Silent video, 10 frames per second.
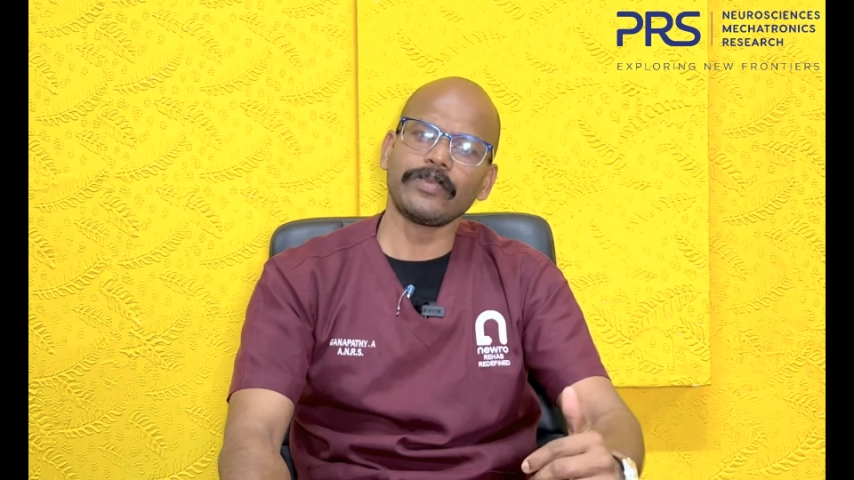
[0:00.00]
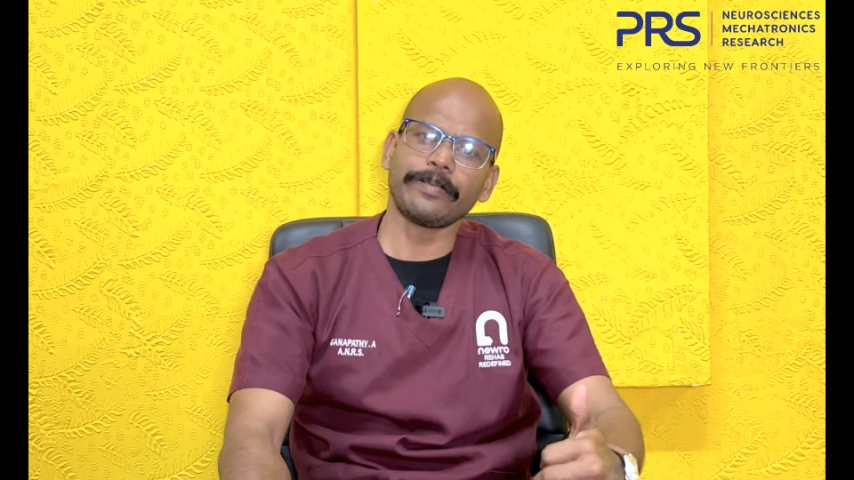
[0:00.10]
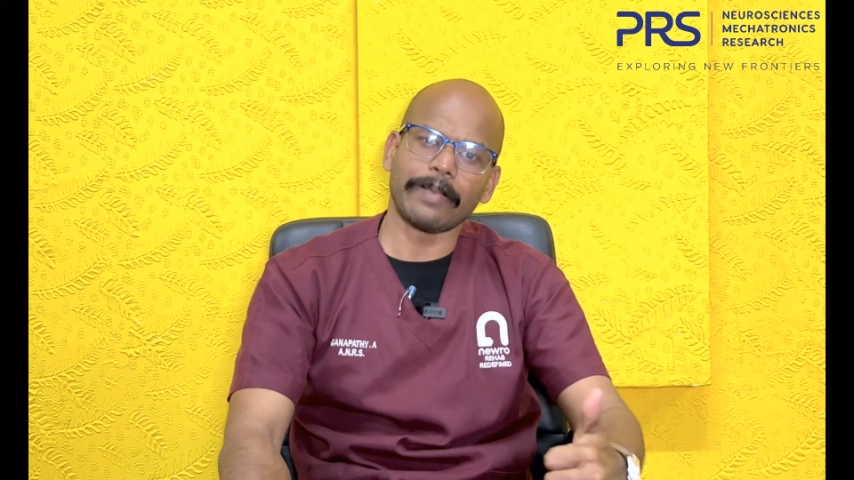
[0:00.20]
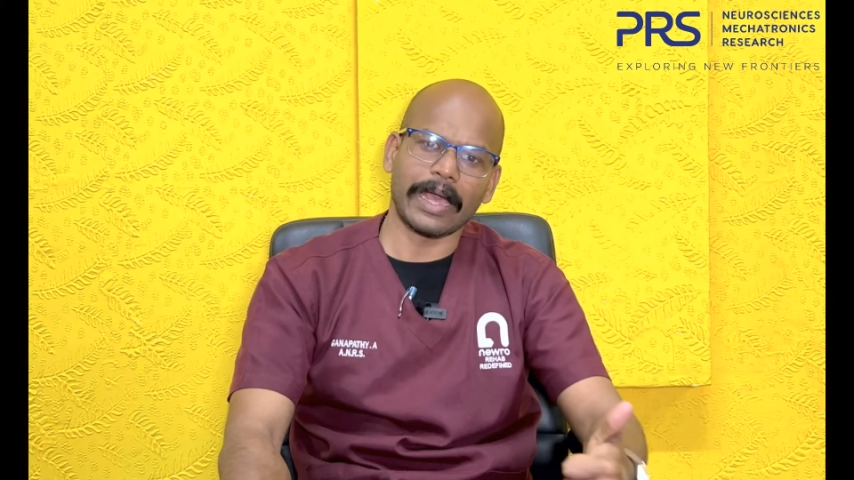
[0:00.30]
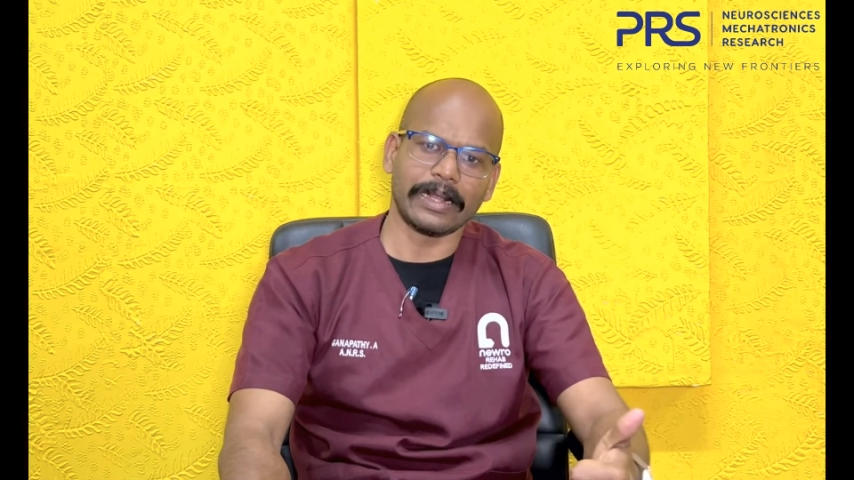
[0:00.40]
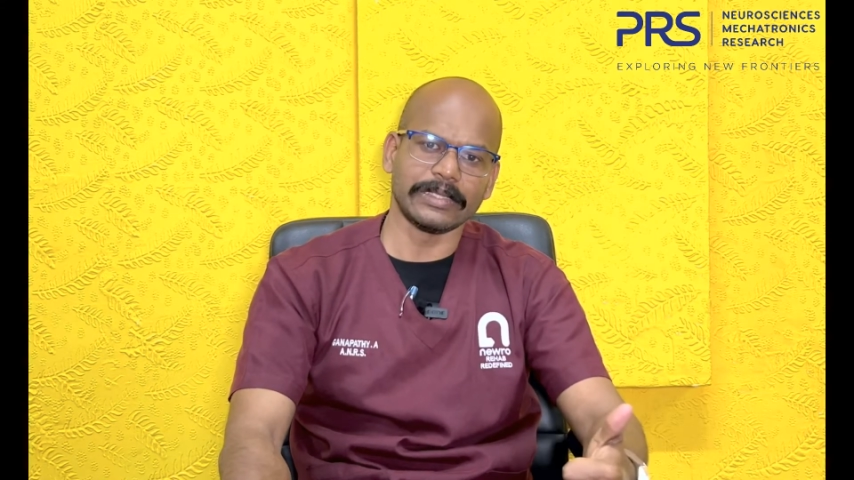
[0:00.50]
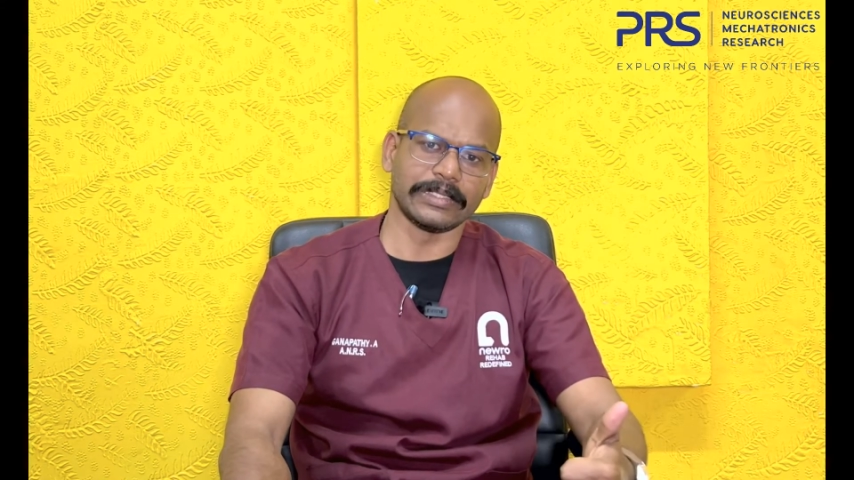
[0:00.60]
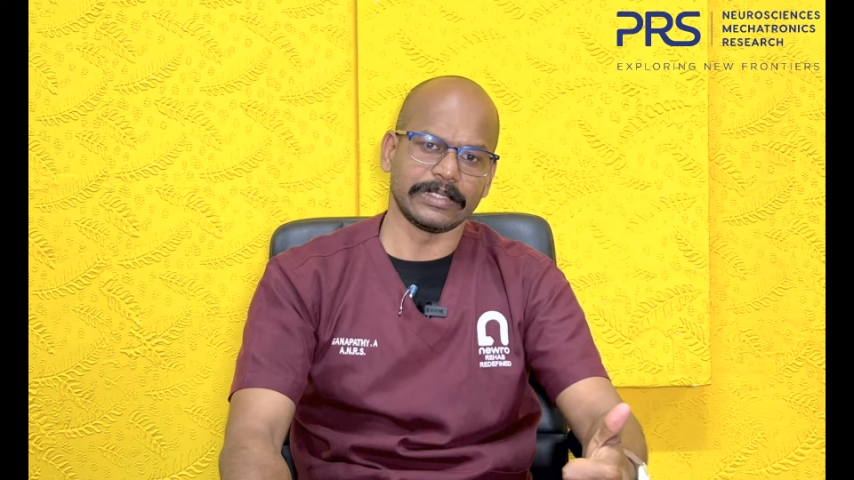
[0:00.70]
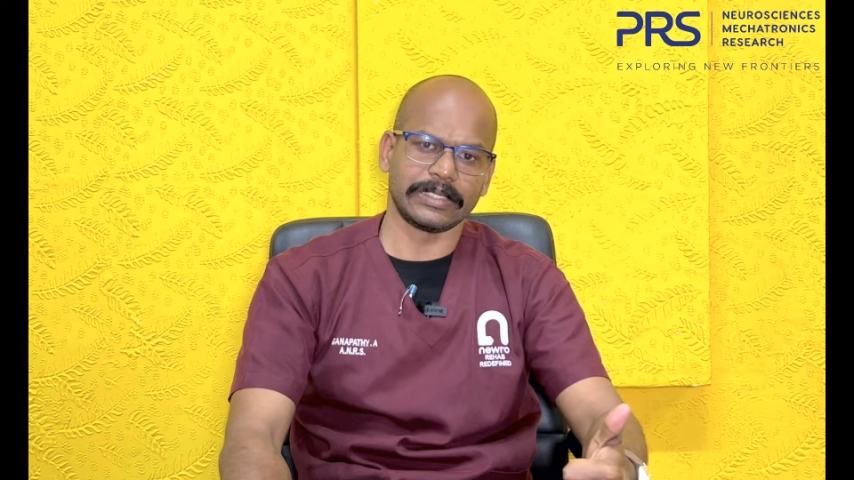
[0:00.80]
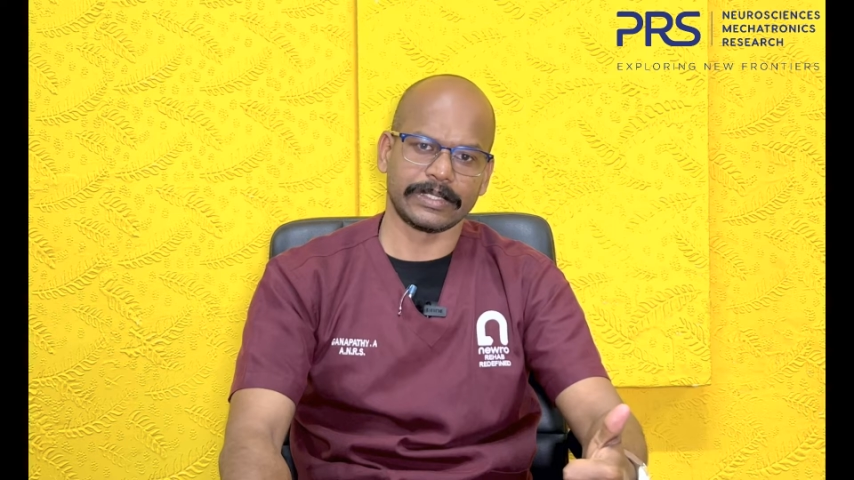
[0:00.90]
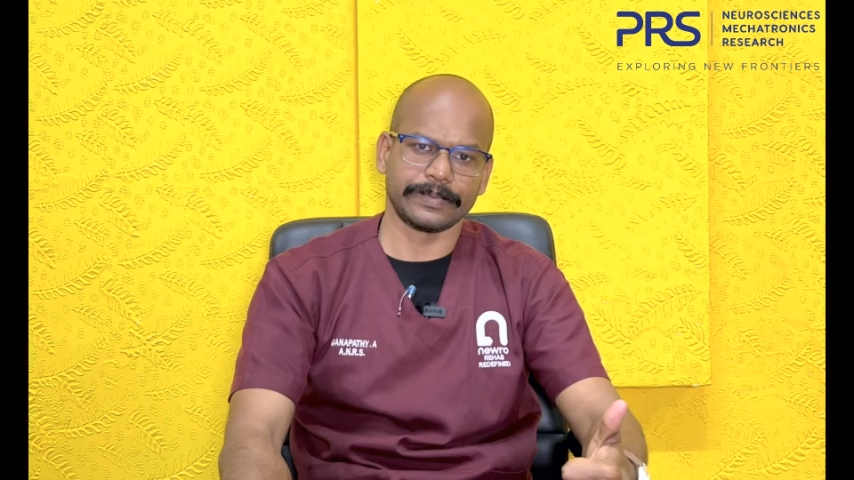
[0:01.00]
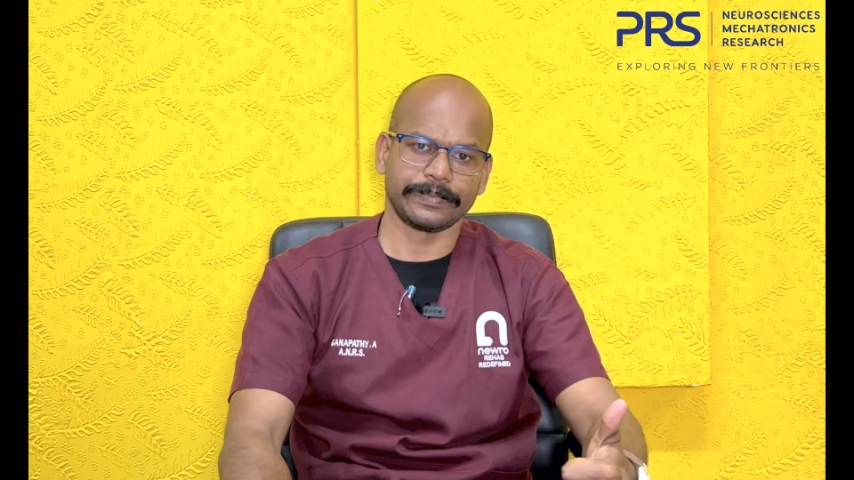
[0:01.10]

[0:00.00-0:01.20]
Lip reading: we manage it?